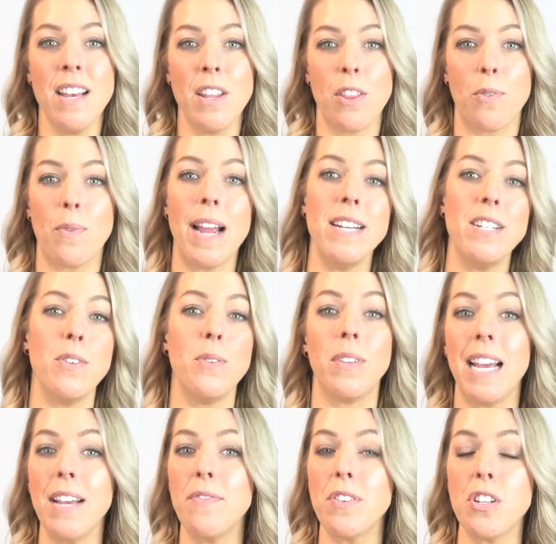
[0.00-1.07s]
the right to
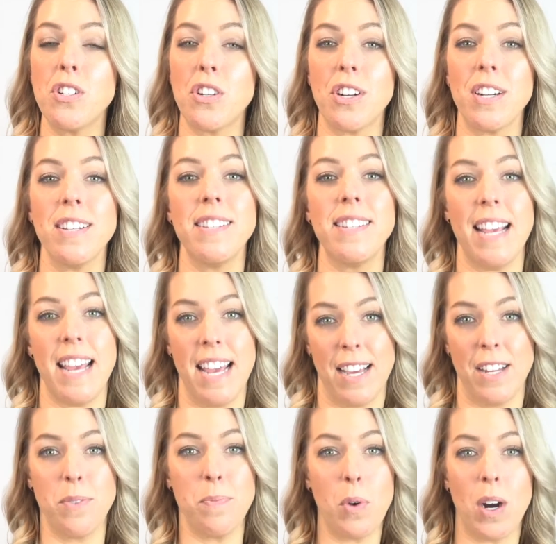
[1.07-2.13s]
life insurance,
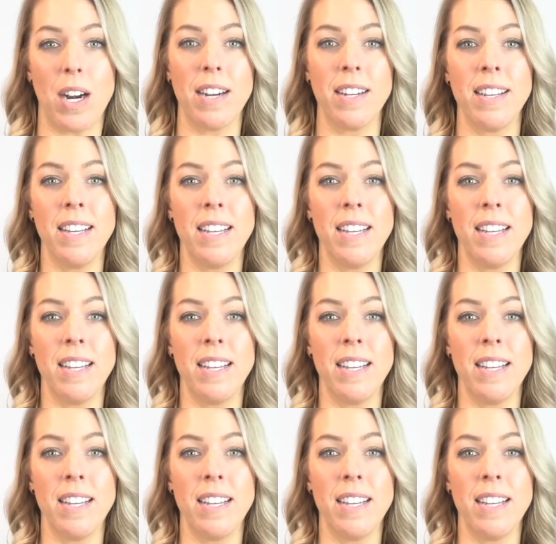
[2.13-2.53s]
and more.